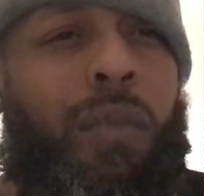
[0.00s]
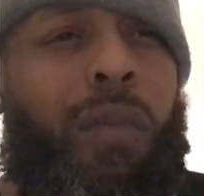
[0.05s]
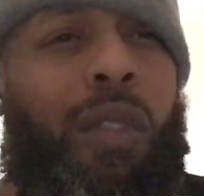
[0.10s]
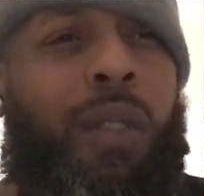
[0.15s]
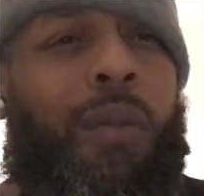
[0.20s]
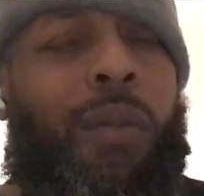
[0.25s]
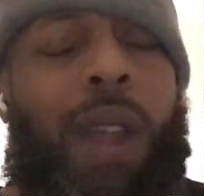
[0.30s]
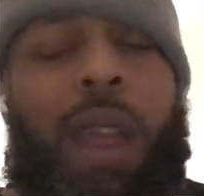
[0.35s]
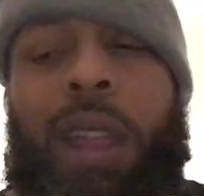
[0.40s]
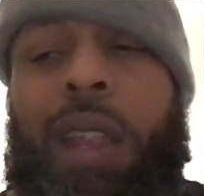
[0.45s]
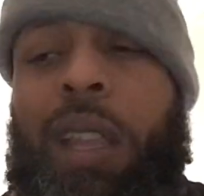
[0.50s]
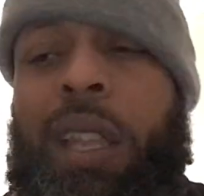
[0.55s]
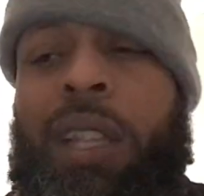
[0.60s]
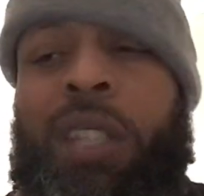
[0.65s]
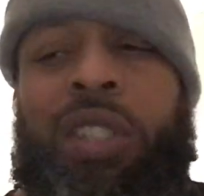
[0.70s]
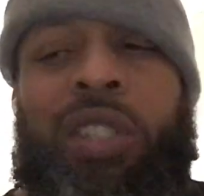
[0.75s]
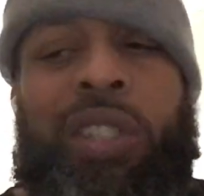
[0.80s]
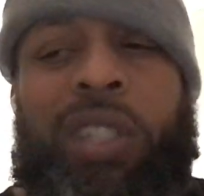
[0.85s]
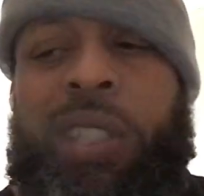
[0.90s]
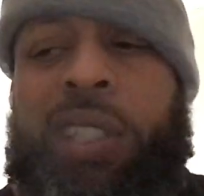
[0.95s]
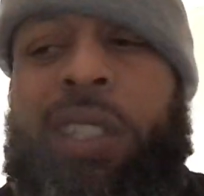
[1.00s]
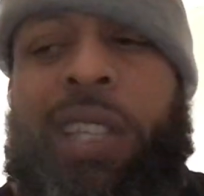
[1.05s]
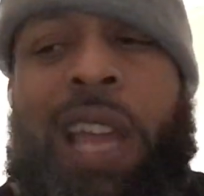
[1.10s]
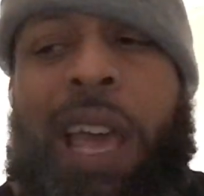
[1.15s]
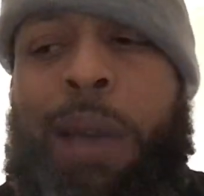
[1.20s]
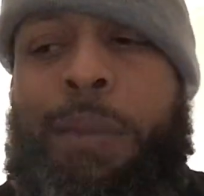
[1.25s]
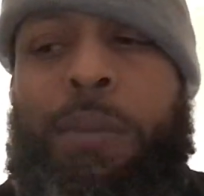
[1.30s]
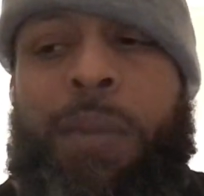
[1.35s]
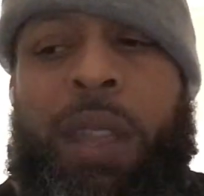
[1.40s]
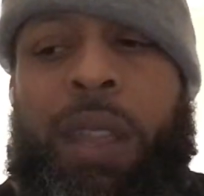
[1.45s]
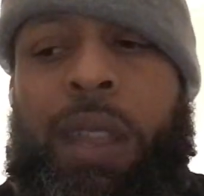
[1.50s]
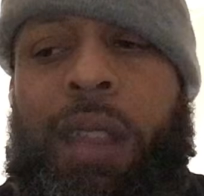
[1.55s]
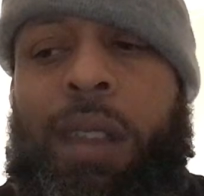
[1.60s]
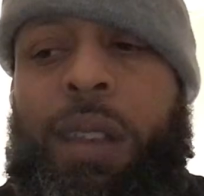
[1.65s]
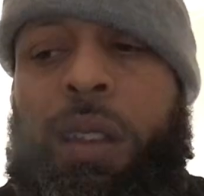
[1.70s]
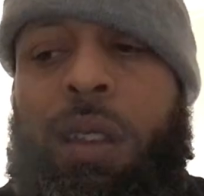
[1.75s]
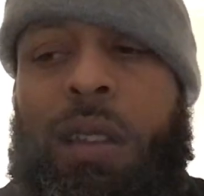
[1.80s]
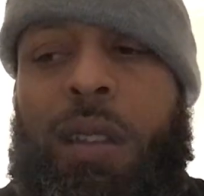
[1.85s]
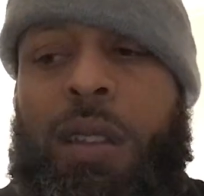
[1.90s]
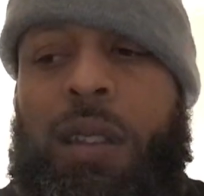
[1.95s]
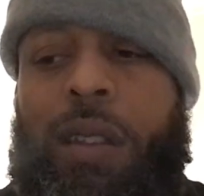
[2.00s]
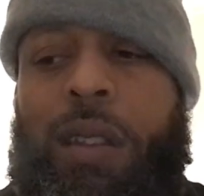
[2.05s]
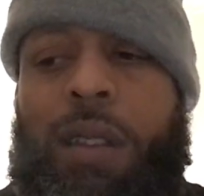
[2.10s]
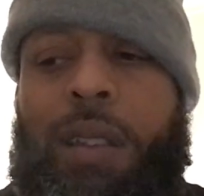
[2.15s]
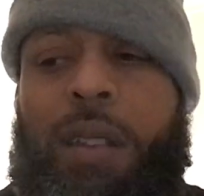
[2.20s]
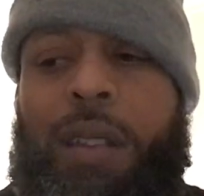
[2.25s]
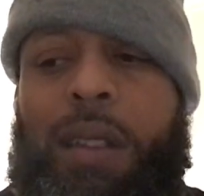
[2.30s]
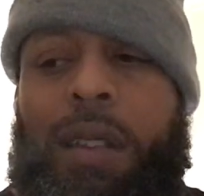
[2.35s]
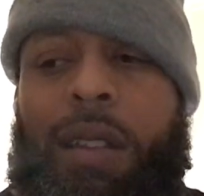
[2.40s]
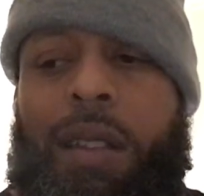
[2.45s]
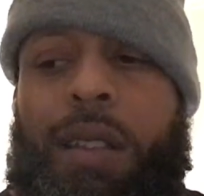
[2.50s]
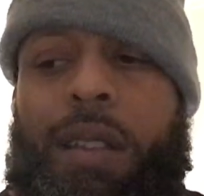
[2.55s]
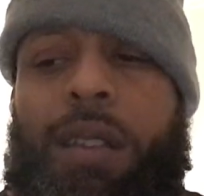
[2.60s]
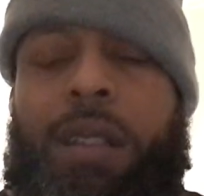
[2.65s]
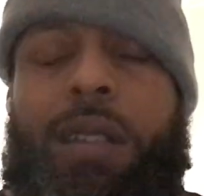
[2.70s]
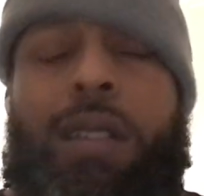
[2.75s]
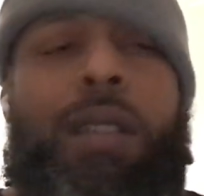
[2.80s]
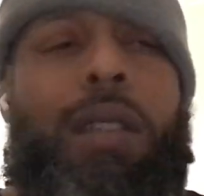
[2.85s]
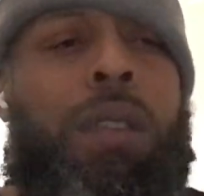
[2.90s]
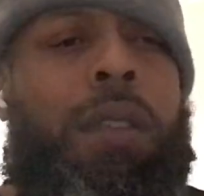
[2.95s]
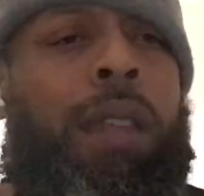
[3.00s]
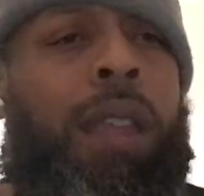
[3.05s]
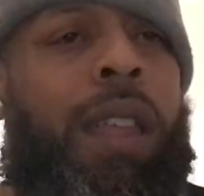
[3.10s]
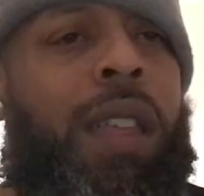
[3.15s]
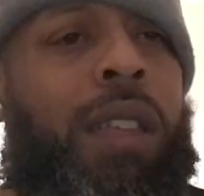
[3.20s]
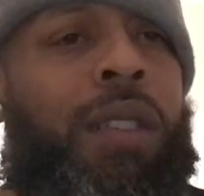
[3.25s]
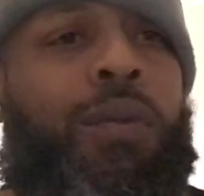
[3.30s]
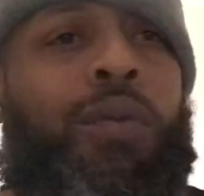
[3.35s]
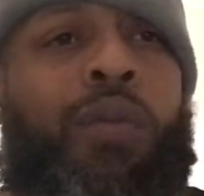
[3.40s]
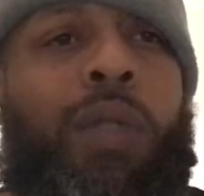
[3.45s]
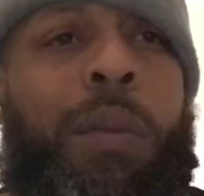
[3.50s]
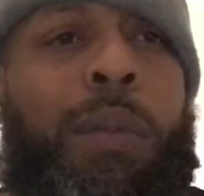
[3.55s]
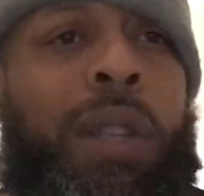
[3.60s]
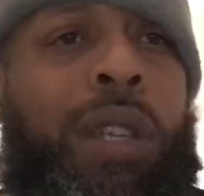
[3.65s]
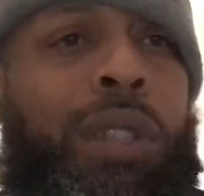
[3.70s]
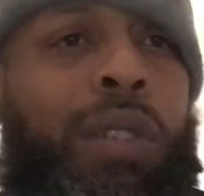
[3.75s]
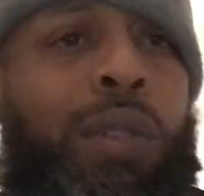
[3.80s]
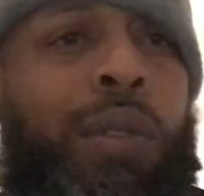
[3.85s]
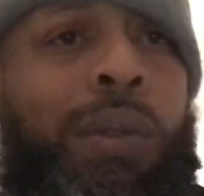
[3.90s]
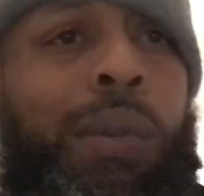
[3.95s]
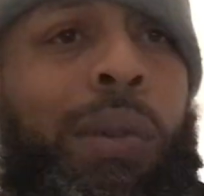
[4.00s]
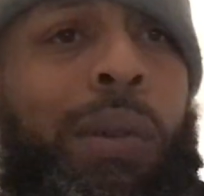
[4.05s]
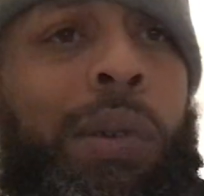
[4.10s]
right? It's just not men, it's women too.